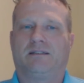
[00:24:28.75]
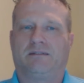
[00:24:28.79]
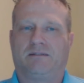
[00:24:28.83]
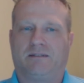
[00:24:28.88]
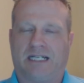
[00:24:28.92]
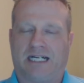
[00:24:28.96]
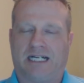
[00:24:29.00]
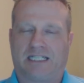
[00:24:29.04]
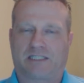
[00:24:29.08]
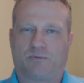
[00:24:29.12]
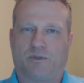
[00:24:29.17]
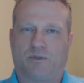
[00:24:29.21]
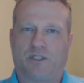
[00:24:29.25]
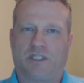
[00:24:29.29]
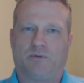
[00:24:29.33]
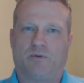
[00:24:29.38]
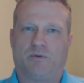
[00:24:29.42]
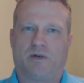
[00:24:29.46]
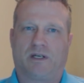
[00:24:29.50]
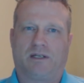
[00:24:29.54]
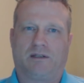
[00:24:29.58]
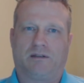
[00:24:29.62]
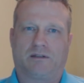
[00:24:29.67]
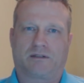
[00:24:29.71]
that's one you
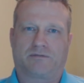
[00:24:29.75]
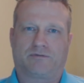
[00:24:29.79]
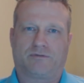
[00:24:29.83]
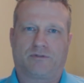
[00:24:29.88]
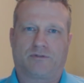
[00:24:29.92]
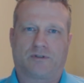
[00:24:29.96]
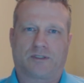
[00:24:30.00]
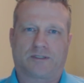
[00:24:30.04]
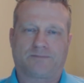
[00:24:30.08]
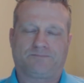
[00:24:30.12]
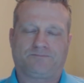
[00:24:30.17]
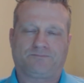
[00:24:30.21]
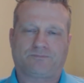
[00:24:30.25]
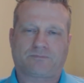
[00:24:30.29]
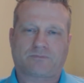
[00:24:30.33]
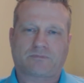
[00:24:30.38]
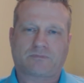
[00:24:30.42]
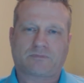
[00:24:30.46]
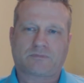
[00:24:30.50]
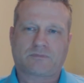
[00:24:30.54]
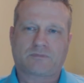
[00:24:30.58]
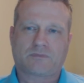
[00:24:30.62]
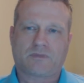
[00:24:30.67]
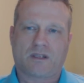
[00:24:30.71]
want to look for.
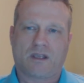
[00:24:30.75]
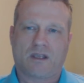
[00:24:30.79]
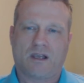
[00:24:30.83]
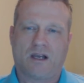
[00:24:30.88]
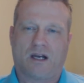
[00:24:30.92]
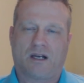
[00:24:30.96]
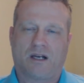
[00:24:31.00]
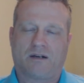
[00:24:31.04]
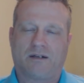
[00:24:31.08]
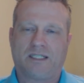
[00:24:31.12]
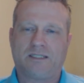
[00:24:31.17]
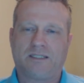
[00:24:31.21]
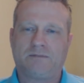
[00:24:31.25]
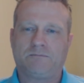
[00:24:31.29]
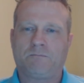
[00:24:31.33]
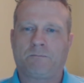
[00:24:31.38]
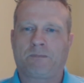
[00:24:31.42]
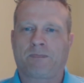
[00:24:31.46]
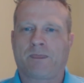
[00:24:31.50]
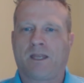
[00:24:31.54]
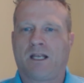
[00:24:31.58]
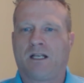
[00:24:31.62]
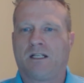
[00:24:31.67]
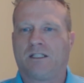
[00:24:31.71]
All right,
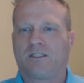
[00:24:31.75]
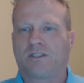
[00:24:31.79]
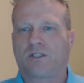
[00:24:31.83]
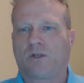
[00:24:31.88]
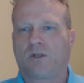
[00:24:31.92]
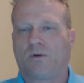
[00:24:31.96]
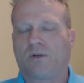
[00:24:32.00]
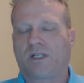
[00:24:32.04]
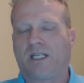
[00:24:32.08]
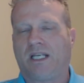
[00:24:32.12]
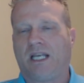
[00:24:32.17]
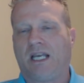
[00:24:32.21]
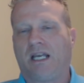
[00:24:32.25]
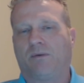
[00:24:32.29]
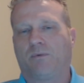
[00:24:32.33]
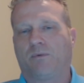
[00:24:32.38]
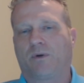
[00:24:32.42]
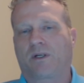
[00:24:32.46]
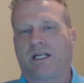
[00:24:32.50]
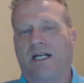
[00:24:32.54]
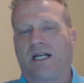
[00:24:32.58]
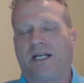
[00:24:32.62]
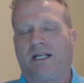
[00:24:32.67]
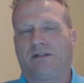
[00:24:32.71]
so again,
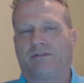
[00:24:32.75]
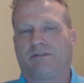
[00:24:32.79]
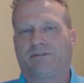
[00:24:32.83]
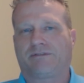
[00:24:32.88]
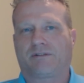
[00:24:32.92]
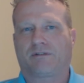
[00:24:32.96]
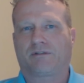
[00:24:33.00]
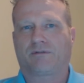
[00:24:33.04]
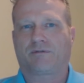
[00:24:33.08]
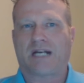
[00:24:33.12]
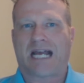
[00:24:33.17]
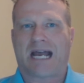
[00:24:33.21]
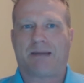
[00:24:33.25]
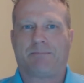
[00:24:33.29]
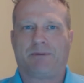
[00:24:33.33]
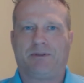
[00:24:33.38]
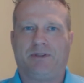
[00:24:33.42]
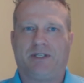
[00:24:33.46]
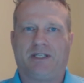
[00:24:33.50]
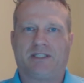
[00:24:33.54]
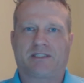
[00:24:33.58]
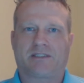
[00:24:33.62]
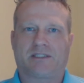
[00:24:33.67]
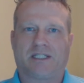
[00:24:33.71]
we're kind of
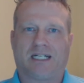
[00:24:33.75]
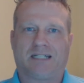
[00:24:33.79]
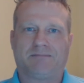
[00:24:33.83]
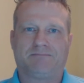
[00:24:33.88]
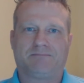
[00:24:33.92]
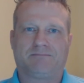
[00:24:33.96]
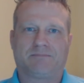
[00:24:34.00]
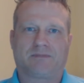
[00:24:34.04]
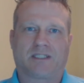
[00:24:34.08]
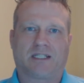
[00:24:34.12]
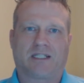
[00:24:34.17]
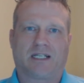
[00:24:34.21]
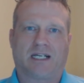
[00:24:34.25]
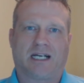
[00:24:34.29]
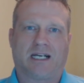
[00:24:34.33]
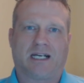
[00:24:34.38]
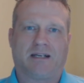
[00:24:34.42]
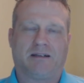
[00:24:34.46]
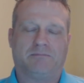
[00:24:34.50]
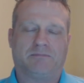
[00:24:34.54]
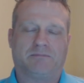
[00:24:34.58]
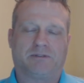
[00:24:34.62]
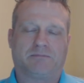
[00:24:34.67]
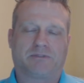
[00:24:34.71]
wrapping this up.
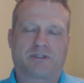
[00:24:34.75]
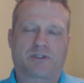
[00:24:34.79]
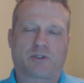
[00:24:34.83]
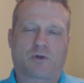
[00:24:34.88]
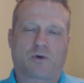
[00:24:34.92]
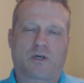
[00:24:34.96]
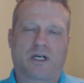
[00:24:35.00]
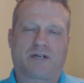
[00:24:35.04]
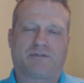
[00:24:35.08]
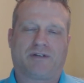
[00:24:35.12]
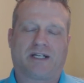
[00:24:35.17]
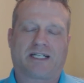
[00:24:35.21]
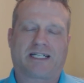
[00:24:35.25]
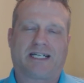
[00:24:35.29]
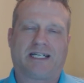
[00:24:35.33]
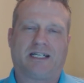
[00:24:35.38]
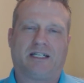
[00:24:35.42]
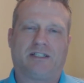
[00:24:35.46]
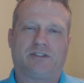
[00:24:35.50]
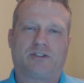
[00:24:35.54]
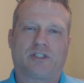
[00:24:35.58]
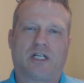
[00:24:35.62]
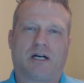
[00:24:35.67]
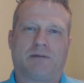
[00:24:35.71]
I'm sorry if I kind
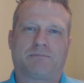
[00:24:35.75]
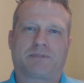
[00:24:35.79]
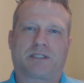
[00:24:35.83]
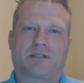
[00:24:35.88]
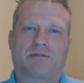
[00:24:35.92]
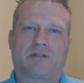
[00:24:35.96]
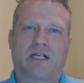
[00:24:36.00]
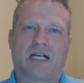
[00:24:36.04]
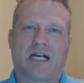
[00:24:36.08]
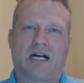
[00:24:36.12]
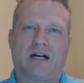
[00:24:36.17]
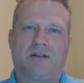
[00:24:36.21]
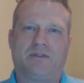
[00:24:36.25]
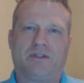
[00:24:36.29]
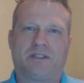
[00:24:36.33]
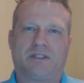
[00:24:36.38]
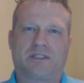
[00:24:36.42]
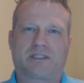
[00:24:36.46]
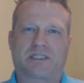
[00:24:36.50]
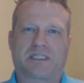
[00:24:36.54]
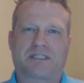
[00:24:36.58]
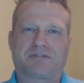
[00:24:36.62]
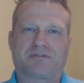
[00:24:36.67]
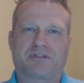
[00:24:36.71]
of jumped around.
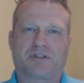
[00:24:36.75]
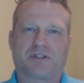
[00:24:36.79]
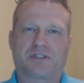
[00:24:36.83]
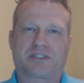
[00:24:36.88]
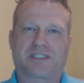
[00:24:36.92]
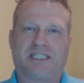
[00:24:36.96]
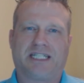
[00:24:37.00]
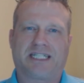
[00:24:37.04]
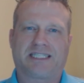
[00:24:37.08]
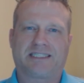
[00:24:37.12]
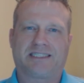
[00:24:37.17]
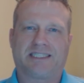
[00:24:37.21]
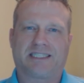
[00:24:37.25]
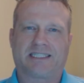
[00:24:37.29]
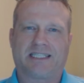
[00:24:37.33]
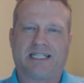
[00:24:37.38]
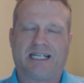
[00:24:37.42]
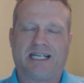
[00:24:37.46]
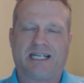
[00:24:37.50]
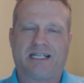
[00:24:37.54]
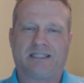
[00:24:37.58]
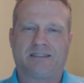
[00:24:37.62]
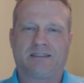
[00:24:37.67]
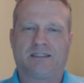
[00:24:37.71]
This is our first kick at the
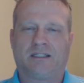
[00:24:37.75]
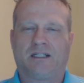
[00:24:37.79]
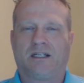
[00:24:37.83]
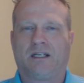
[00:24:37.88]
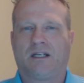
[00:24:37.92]
can,